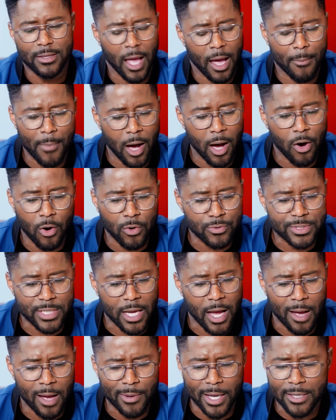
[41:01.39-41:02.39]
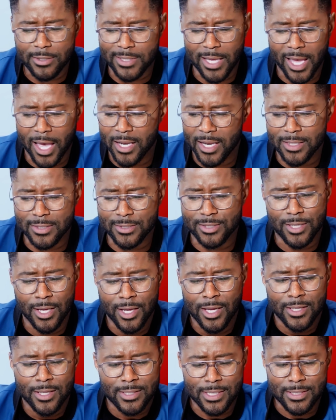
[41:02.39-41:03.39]
nah, my old job, I used to have these
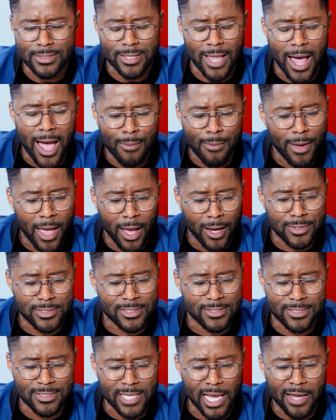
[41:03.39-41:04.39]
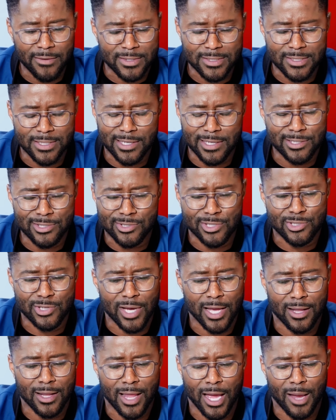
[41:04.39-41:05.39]
linebackers and safeties that used to
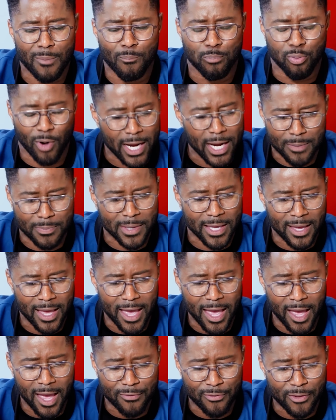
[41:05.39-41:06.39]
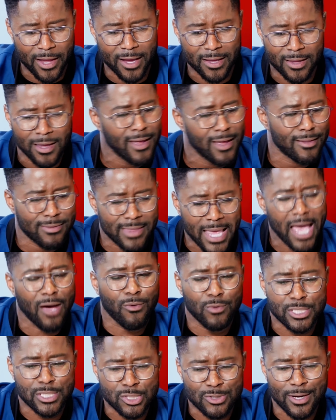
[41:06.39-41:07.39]
try to break me in half. Like,
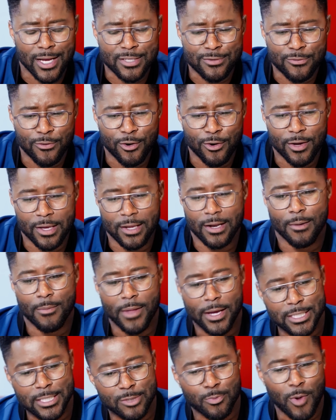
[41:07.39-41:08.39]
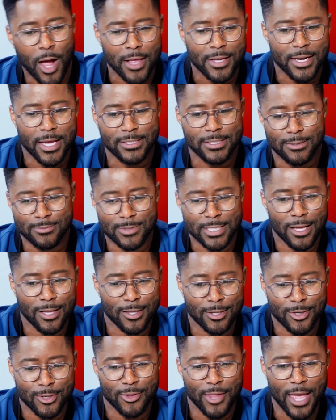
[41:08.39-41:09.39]
that was stressful. And I'm smiling as I'm
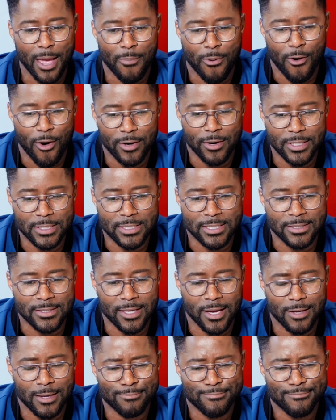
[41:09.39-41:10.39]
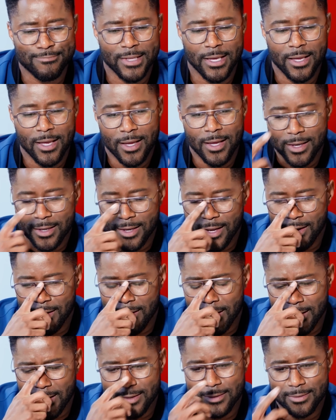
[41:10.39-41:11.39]
telling her that part. And she's like,
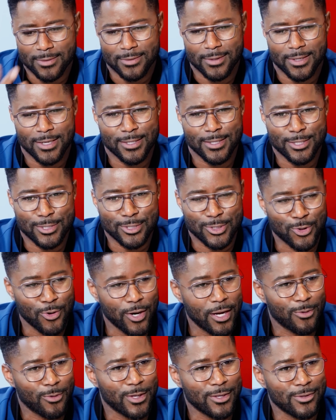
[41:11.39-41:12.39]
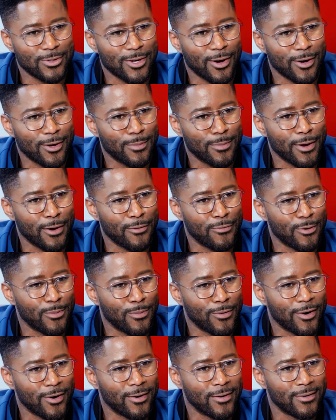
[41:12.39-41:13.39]
no, look at the joy when you talk about
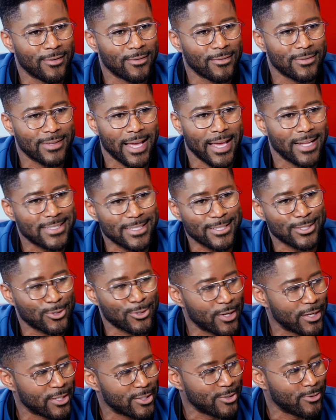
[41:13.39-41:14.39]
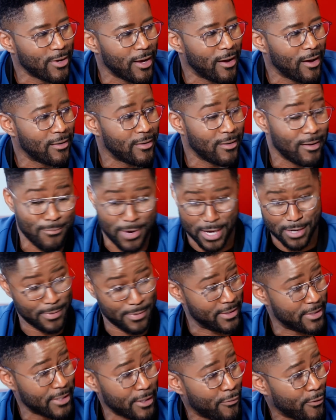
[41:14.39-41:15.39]
football. That didn't stress you out. It might've
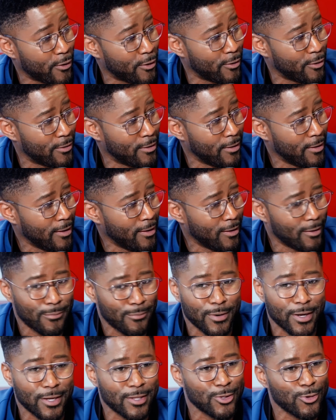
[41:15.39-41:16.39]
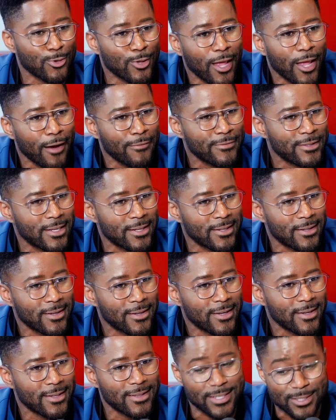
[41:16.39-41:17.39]
been difficult, but you loved it.
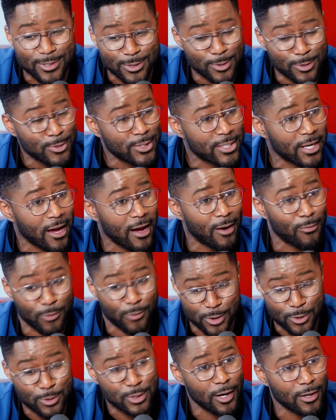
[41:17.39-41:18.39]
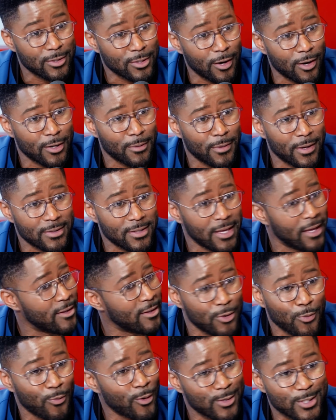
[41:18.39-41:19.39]
This new job, when you start talking about
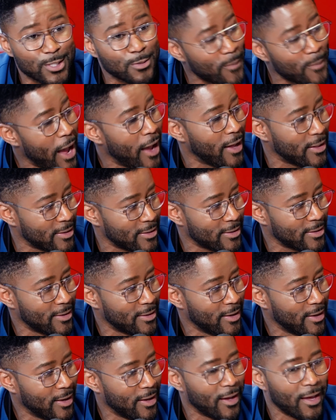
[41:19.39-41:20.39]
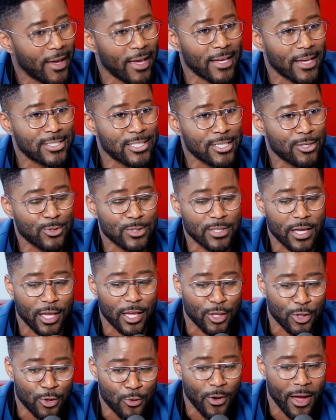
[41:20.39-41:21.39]
that, you weren't smiling. Mm. And she was
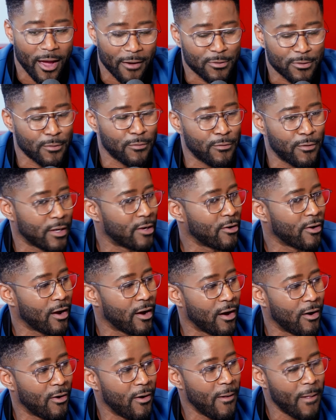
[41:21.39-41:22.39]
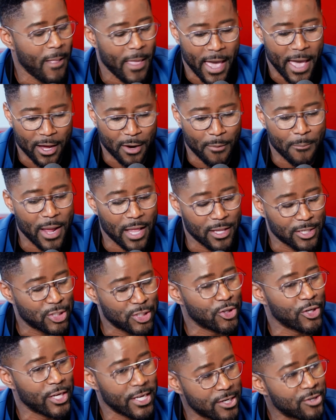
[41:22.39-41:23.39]
like, you have to figure out how to balance your